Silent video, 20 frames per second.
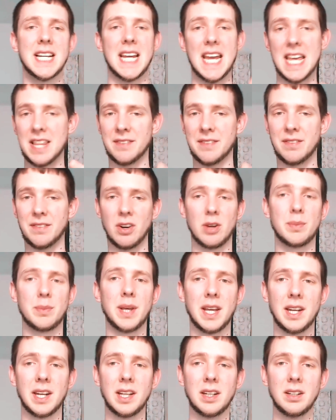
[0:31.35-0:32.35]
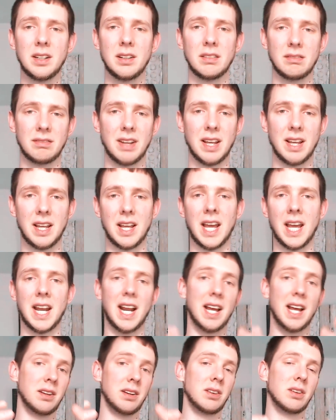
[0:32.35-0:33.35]
in the very beginning, and
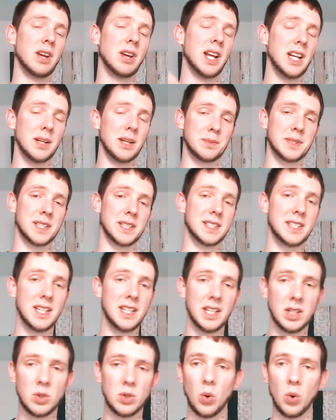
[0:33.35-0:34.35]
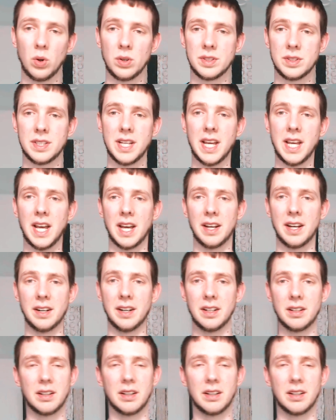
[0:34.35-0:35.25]
I ended up succeeding towards the end.